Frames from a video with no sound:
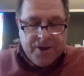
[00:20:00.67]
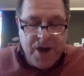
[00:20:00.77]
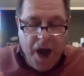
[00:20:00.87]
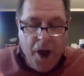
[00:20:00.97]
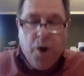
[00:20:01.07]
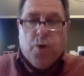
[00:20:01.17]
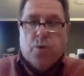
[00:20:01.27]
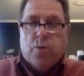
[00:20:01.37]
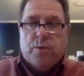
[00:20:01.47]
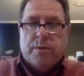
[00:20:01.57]

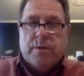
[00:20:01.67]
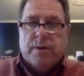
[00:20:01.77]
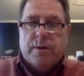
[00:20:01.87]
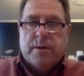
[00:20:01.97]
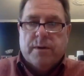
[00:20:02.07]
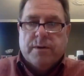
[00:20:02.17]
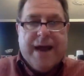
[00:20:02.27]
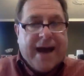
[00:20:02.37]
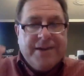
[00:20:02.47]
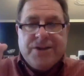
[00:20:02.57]
Know
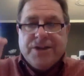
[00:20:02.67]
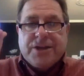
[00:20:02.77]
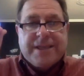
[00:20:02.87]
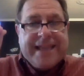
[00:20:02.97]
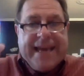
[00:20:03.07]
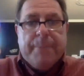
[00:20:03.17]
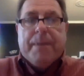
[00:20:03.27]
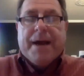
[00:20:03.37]
not just think,